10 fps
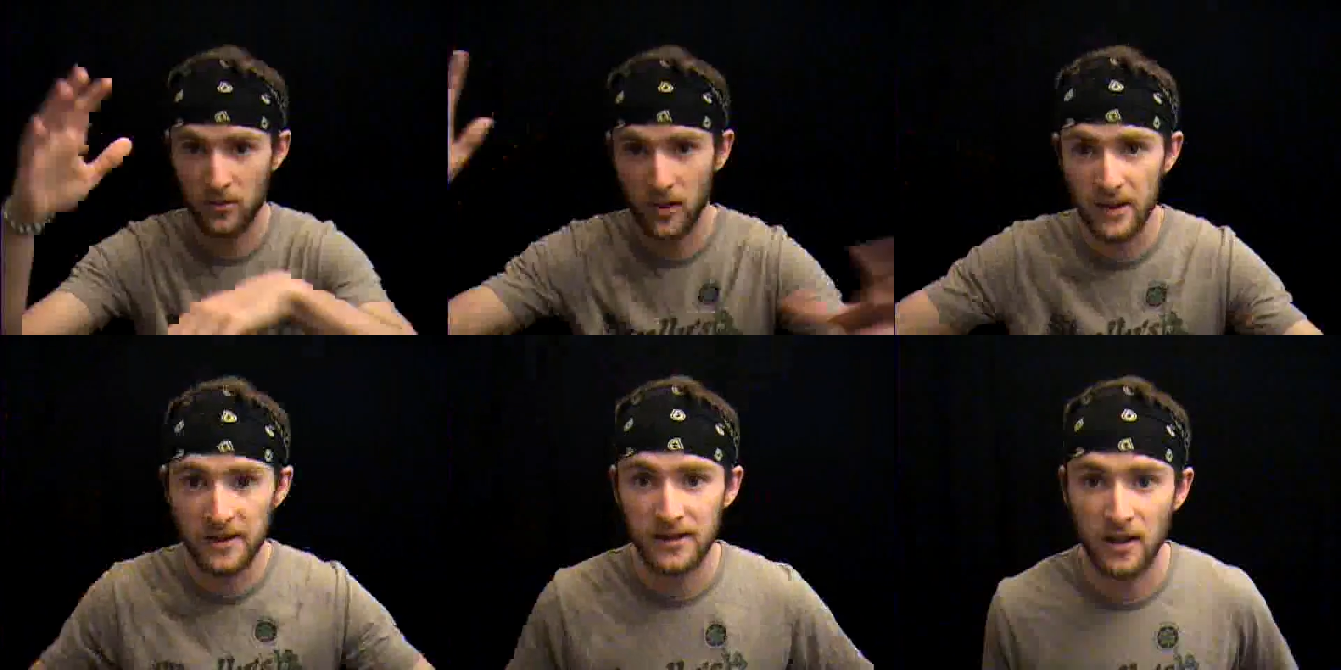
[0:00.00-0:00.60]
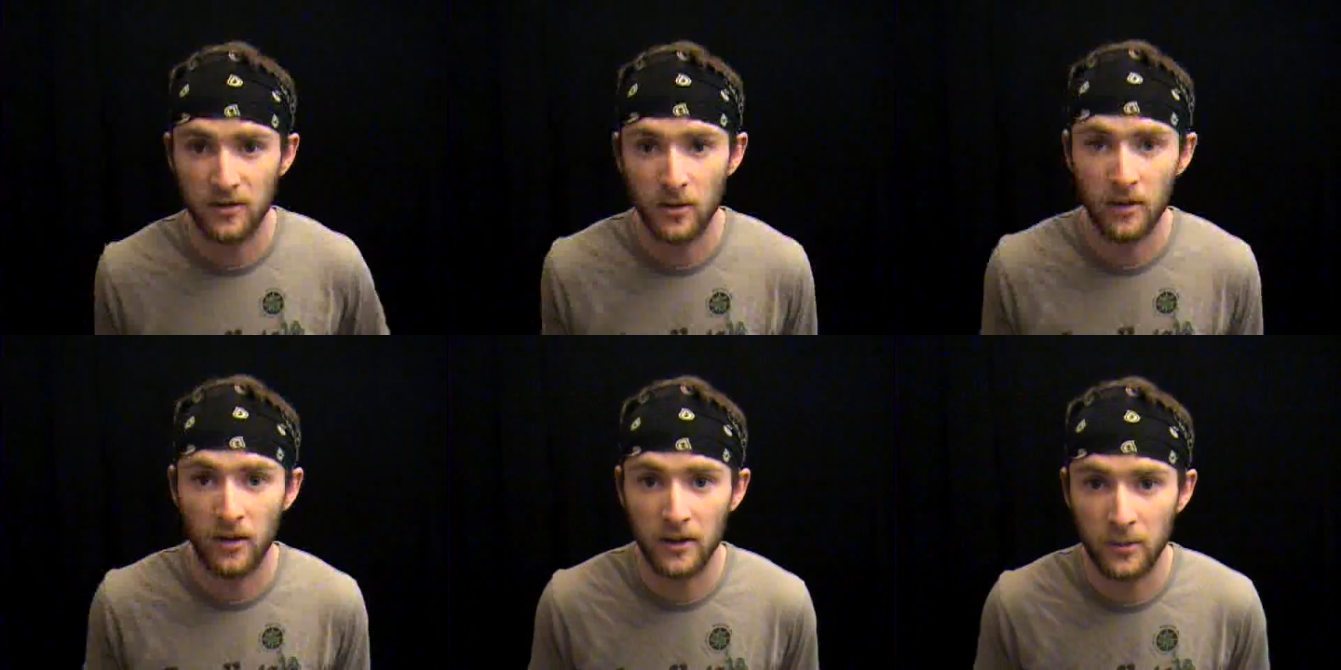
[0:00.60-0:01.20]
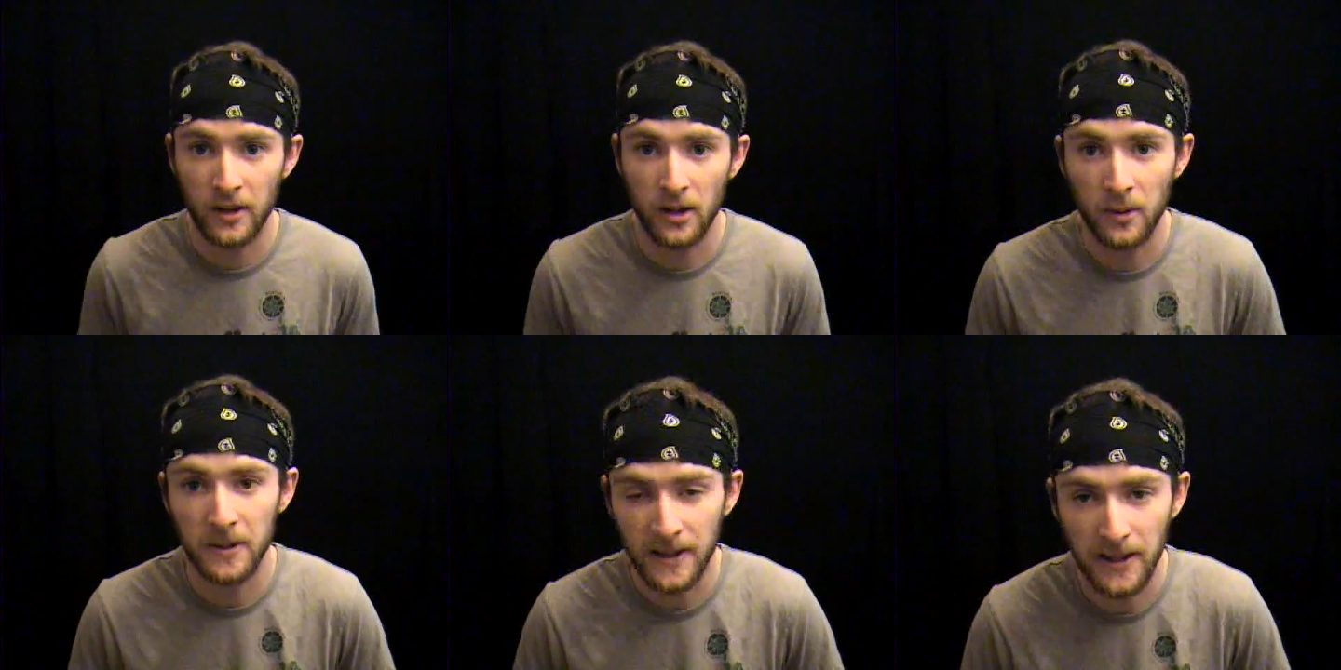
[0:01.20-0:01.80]
crazy stuff going on in the ring at
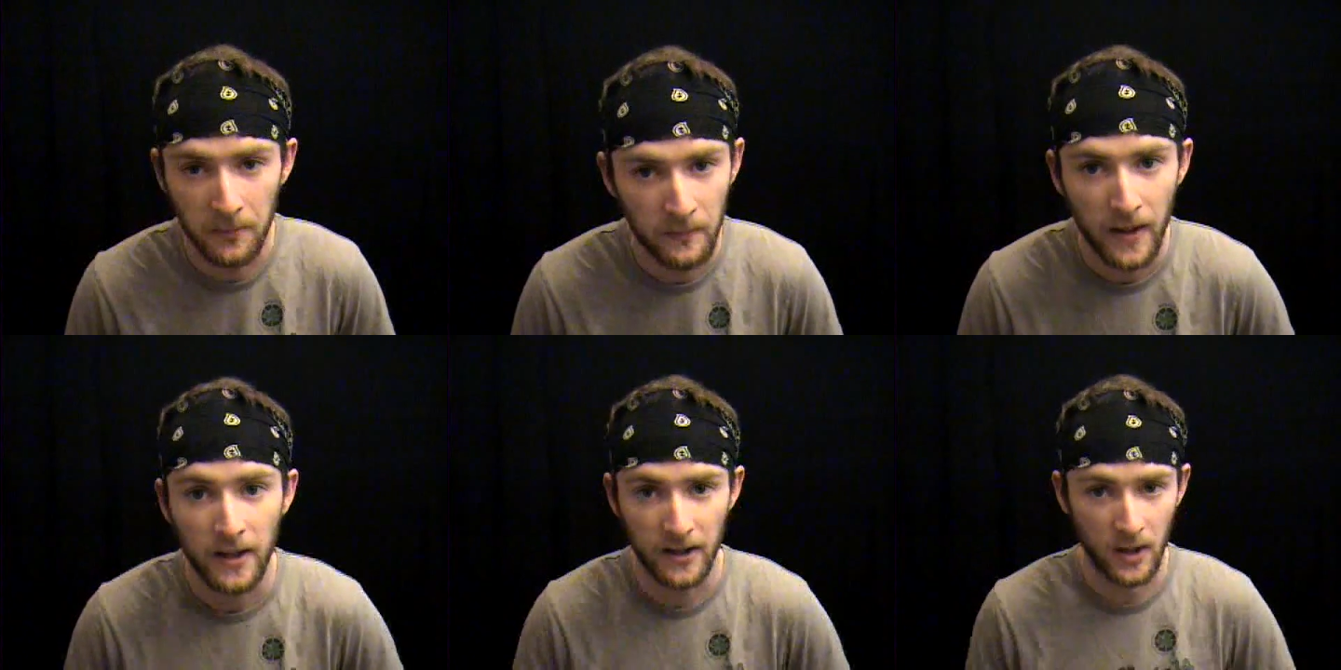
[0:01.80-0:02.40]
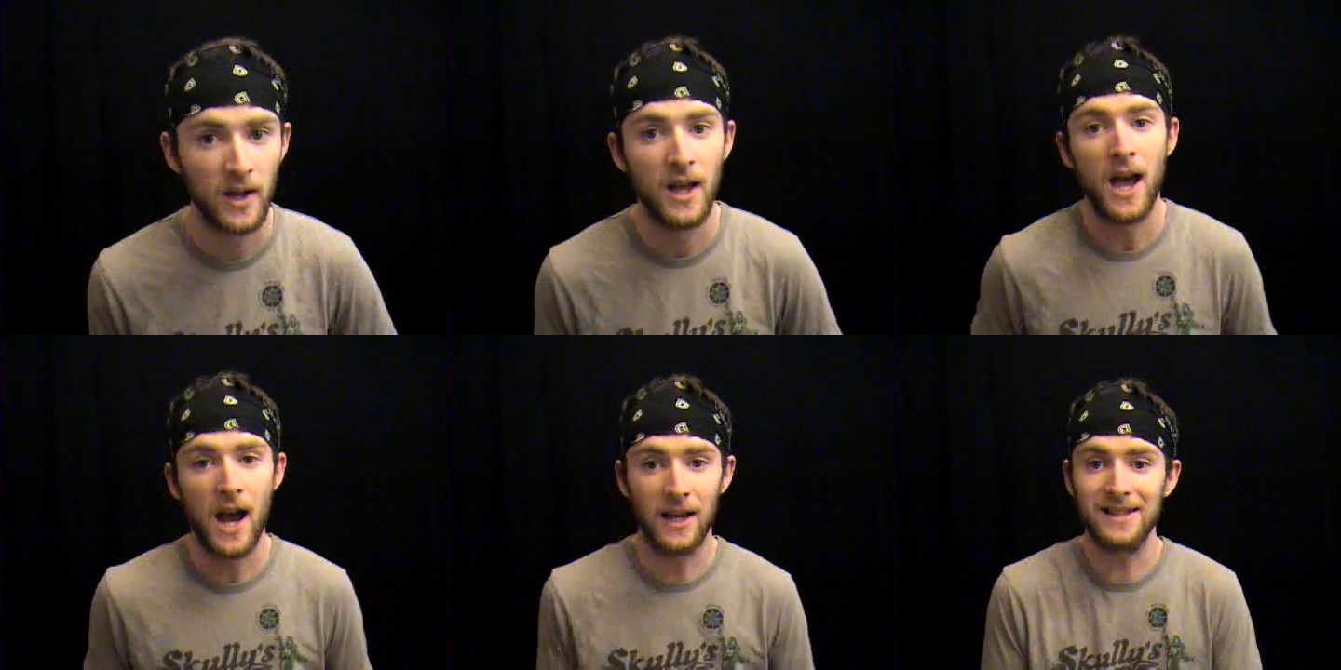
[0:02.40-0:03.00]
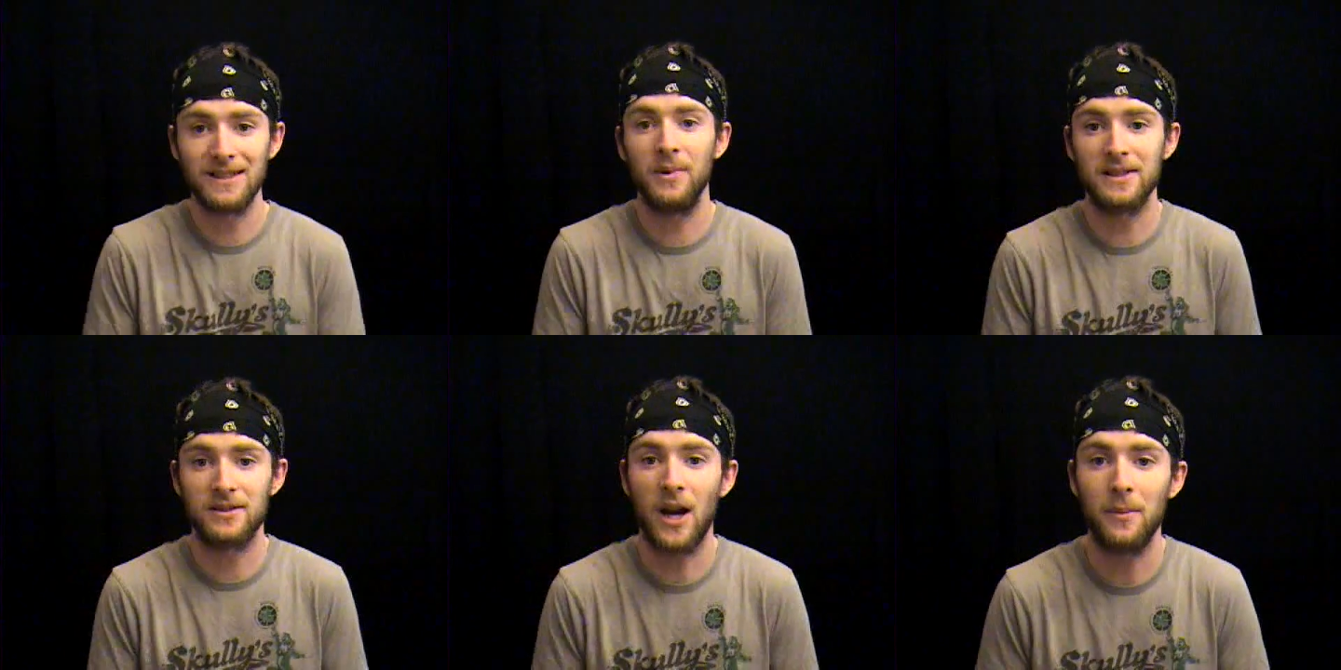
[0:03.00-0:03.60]
one time. You know, and that's the
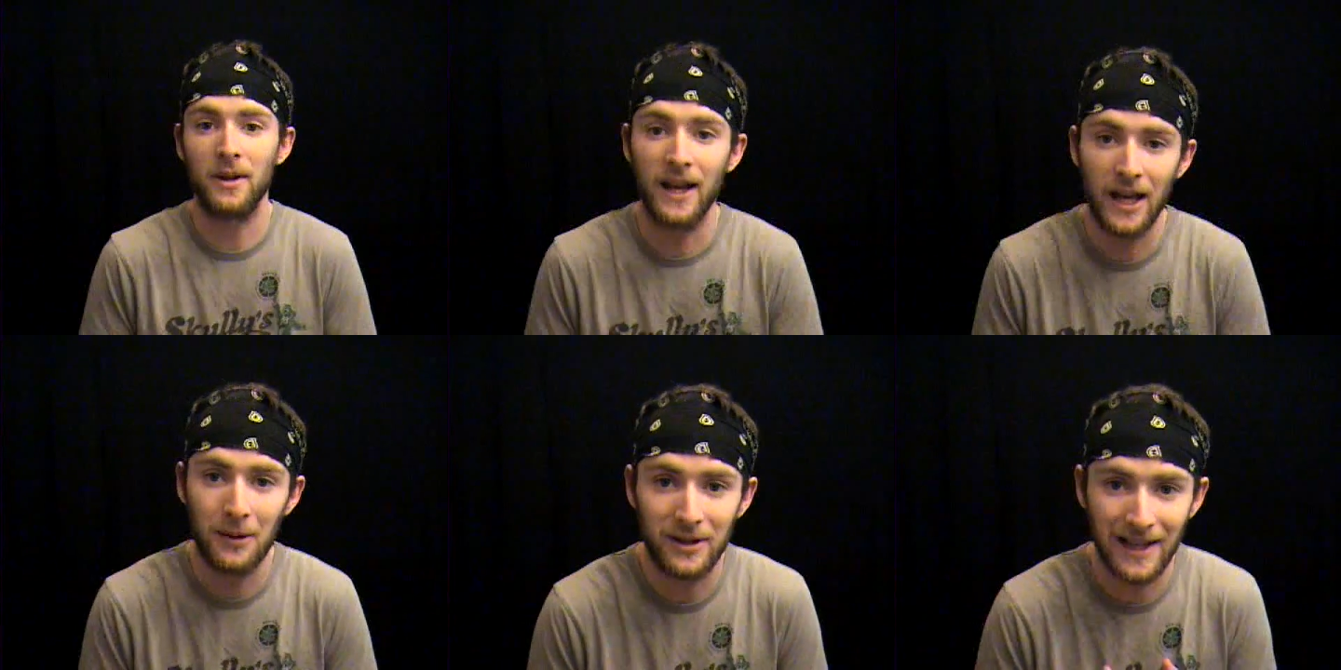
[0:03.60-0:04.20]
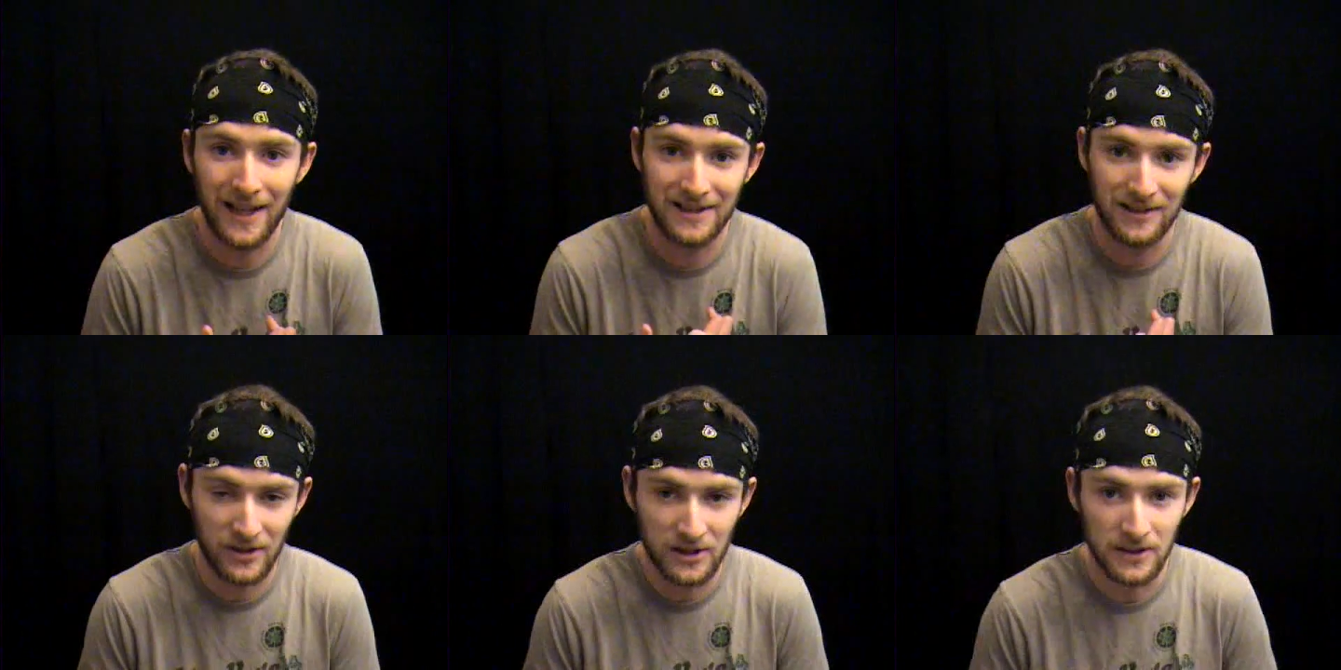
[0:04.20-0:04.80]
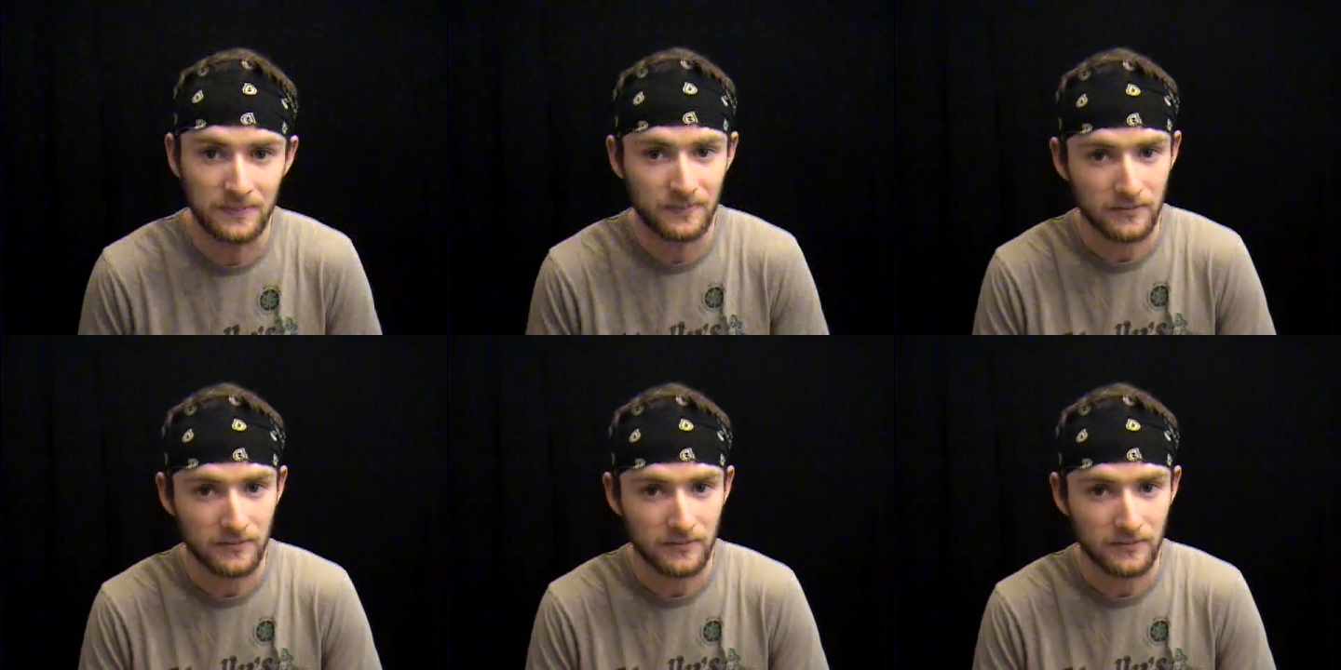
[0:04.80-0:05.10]
biggest gripe that I had with the X Division.